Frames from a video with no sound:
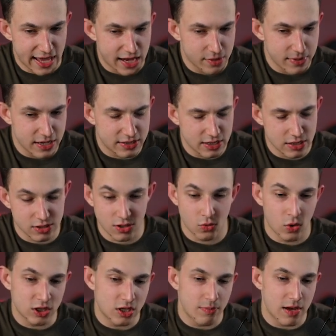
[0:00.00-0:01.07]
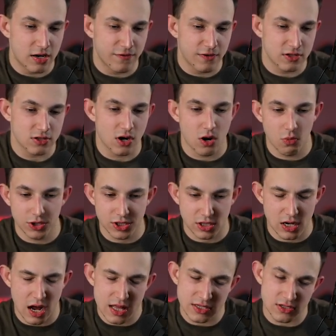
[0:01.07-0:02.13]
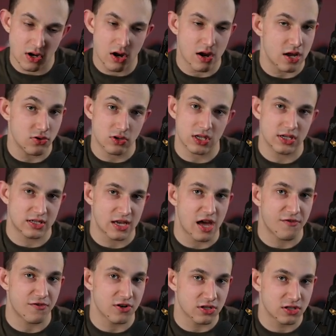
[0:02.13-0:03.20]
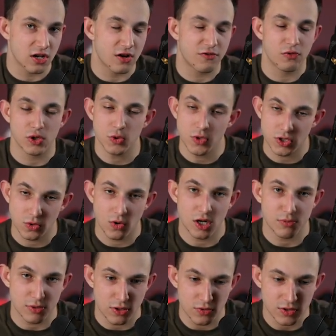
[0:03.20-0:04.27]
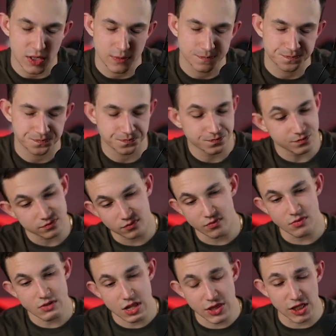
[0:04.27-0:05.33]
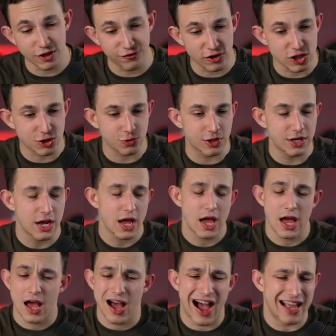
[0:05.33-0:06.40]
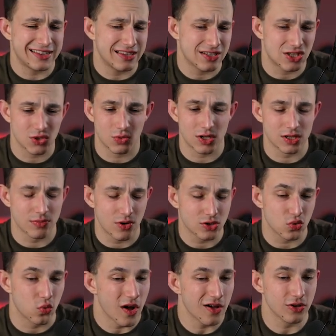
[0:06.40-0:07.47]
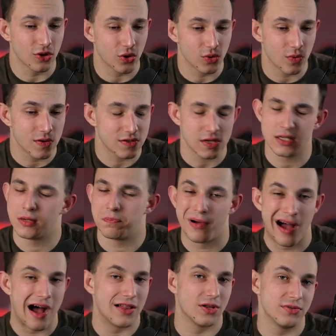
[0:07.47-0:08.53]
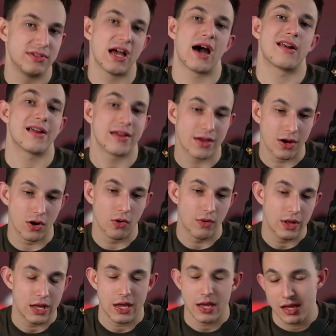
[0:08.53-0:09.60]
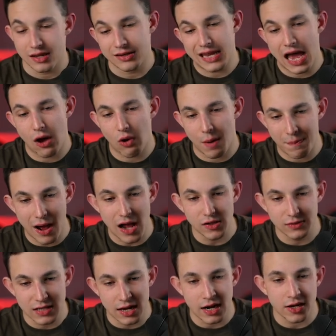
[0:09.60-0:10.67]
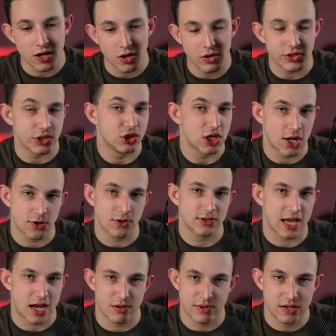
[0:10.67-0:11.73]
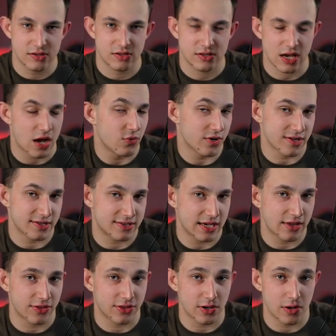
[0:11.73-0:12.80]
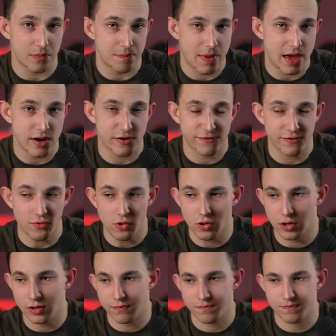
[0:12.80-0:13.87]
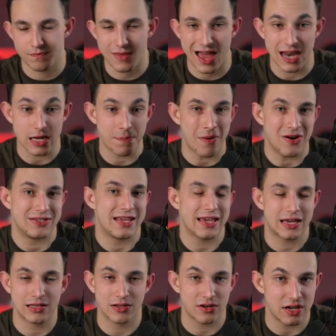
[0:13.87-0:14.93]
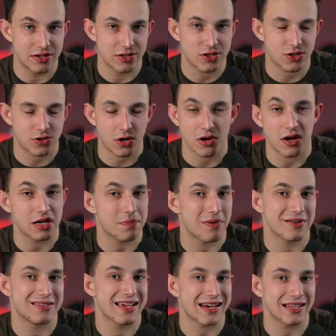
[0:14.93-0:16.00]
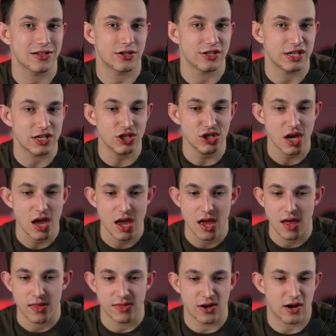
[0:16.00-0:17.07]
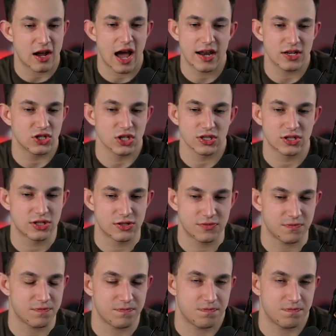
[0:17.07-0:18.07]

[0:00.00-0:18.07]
databases, what their benefits are, what their cons are, and you can decide for yourself which ones you want to be using. Now, the first one, I think this is one of the most well-known ones, is Apollo.io. Now, Apollo.io is a general database. I wouldn't say that they're better for any particular industry or any particular niche. They're kind of just,